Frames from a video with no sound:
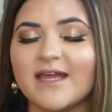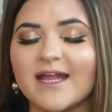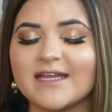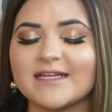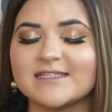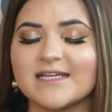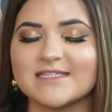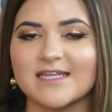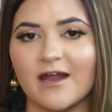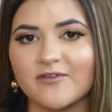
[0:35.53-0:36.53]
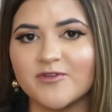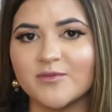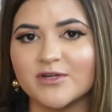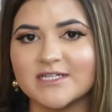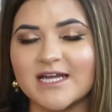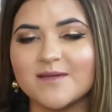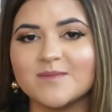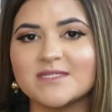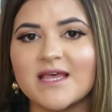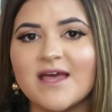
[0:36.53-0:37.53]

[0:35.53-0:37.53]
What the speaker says: I need to test it out a few more times.